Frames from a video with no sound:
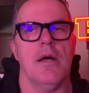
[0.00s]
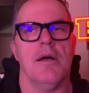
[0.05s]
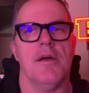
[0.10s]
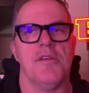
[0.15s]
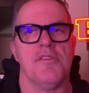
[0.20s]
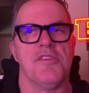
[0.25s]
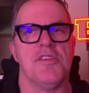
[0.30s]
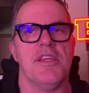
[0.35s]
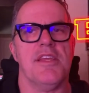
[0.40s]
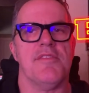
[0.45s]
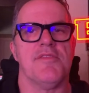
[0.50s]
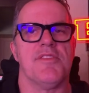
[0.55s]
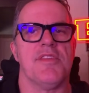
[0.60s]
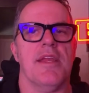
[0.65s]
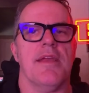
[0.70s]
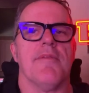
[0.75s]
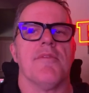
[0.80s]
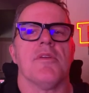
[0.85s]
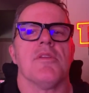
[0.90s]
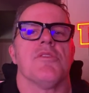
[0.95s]
Steve
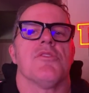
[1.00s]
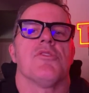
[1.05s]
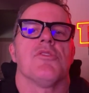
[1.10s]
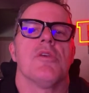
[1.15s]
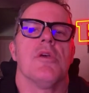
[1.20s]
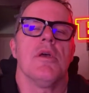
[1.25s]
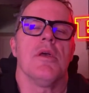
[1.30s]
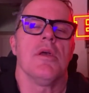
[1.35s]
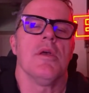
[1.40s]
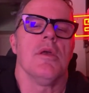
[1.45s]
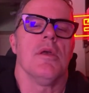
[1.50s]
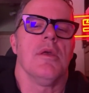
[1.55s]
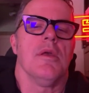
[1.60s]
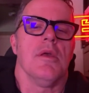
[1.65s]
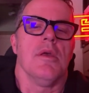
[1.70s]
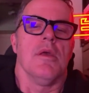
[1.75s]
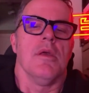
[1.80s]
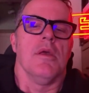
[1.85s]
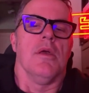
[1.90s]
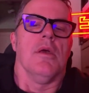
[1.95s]
Stevens.
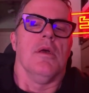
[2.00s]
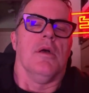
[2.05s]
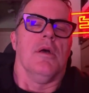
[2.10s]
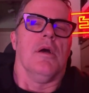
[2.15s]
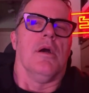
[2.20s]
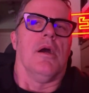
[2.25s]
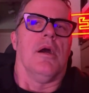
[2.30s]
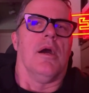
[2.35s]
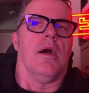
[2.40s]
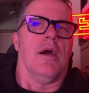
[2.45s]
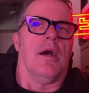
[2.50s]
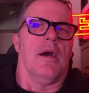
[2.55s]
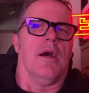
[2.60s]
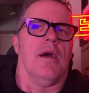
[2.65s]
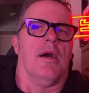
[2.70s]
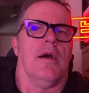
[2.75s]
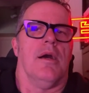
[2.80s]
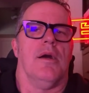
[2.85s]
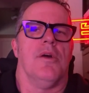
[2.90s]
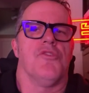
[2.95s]

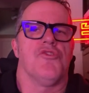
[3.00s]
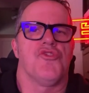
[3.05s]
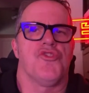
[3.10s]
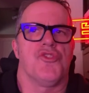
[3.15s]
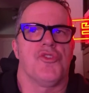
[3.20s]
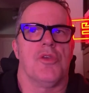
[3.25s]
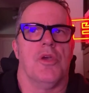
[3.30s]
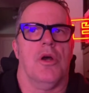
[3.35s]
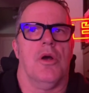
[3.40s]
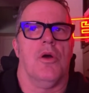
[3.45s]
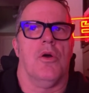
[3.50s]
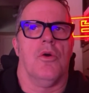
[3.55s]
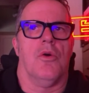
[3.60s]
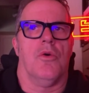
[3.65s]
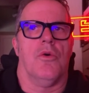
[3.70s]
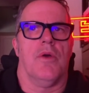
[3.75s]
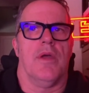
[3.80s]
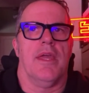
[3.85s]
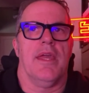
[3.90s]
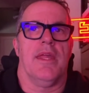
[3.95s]

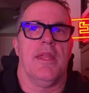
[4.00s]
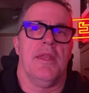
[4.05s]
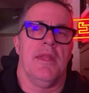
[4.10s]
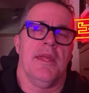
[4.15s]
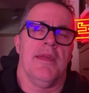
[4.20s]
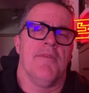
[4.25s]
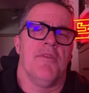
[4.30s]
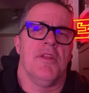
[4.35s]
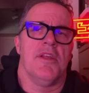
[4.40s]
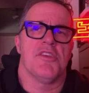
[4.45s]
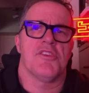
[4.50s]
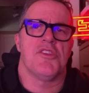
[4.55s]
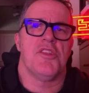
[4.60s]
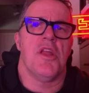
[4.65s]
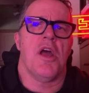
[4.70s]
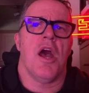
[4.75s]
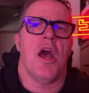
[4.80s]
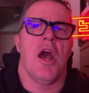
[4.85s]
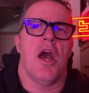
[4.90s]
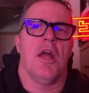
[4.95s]
And even his
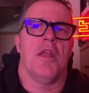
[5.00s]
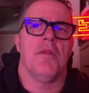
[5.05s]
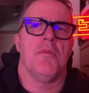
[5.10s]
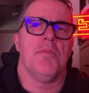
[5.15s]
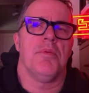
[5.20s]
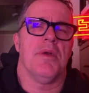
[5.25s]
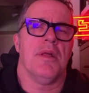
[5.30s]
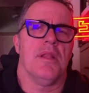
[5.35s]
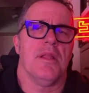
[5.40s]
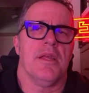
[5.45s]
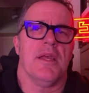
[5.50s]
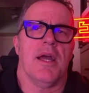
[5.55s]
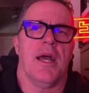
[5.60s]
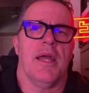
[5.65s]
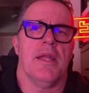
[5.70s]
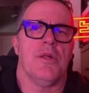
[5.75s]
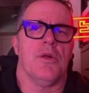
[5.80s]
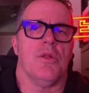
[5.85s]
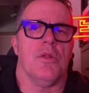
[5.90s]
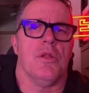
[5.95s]
non-Billy
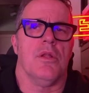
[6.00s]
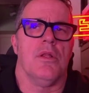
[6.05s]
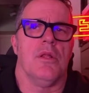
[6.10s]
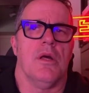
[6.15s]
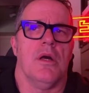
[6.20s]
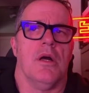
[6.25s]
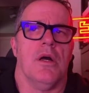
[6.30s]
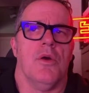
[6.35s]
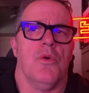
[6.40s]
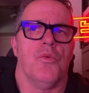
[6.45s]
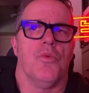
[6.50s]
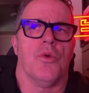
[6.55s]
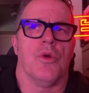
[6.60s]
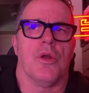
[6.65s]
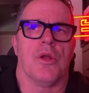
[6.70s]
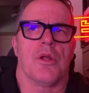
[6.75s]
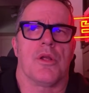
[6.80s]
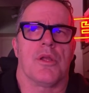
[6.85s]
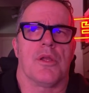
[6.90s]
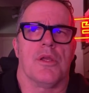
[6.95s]
Idol
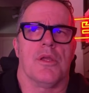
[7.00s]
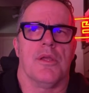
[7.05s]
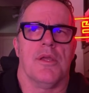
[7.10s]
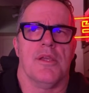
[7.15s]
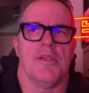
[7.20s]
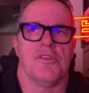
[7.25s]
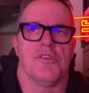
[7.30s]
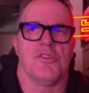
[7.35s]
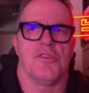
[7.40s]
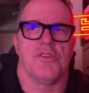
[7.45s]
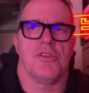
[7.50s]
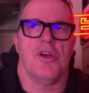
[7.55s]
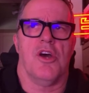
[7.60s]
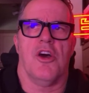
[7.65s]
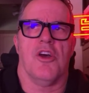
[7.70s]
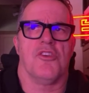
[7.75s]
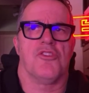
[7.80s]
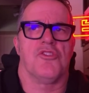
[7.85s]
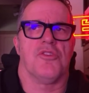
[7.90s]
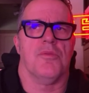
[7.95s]
work is
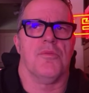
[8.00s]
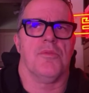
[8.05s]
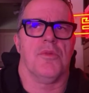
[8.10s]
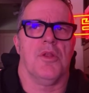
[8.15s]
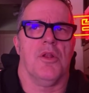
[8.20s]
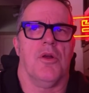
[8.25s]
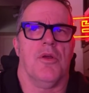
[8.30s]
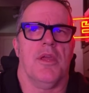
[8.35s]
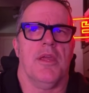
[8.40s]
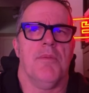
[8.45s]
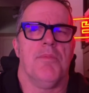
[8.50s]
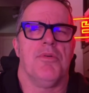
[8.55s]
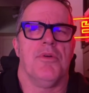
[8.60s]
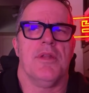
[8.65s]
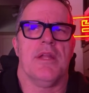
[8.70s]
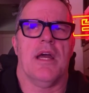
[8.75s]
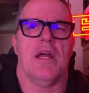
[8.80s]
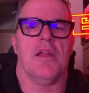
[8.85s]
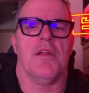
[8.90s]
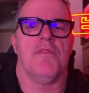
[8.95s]
awesome. He put
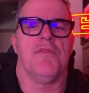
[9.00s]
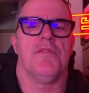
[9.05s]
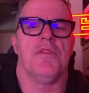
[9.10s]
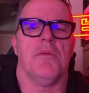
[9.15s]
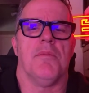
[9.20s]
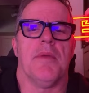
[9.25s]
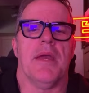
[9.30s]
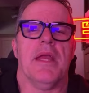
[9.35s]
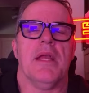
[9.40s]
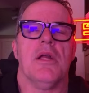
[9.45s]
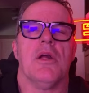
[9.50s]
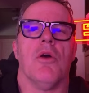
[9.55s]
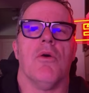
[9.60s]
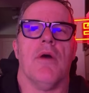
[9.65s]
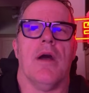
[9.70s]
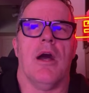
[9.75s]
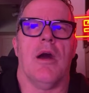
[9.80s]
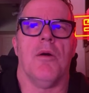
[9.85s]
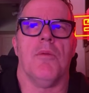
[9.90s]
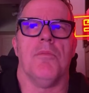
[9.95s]
out a flamenco
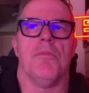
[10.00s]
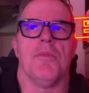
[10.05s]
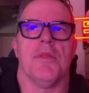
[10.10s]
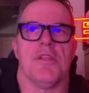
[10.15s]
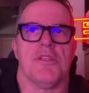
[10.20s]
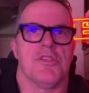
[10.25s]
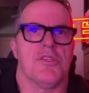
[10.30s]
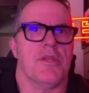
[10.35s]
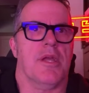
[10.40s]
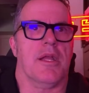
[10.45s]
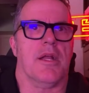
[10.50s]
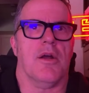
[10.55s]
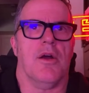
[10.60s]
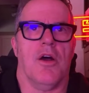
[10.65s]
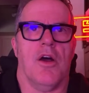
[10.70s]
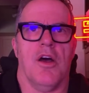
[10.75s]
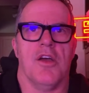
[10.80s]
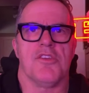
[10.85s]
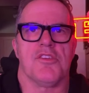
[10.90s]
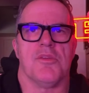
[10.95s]
album that's like
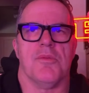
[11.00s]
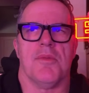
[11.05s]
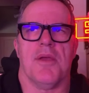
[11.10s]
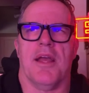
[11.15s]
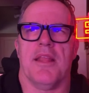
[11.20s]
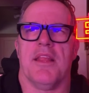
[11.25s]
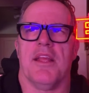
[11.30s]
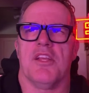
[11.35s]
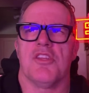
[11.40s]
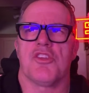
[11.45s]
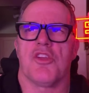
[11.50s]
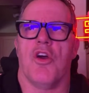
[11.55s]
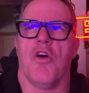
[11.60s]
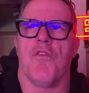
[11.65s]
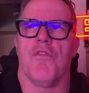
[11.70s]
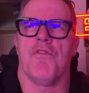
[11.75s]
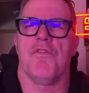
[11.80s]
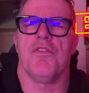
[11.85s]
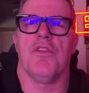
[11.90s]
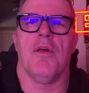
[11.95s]
awesome. I think it's
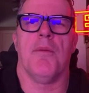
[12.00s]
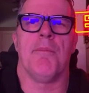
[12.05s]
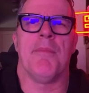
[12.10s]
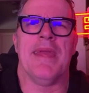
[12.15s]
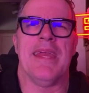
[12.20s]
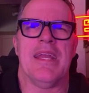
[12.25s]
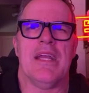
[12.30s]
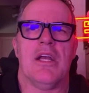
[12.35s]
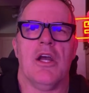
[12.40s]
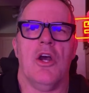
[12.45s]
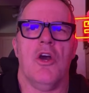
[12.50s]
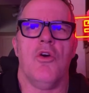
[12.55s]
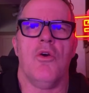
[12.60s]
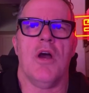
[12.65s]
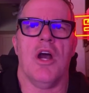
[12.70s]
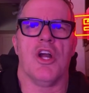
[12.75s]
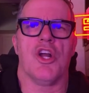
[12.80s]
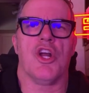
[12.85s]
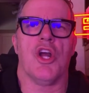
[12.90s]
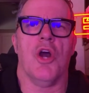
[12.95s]
called Flamenco
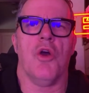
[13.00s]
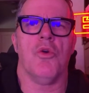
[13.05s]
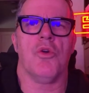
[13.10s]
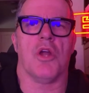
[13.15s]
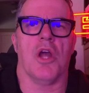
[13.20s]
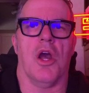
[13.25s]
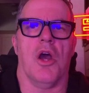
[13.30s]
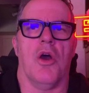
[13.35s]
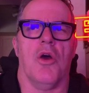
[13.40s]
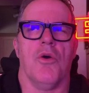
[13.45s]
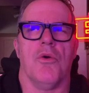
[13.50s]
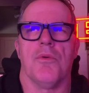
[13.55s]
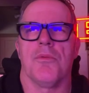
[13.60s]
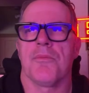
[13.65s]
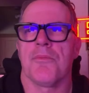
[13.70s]
A Go Go,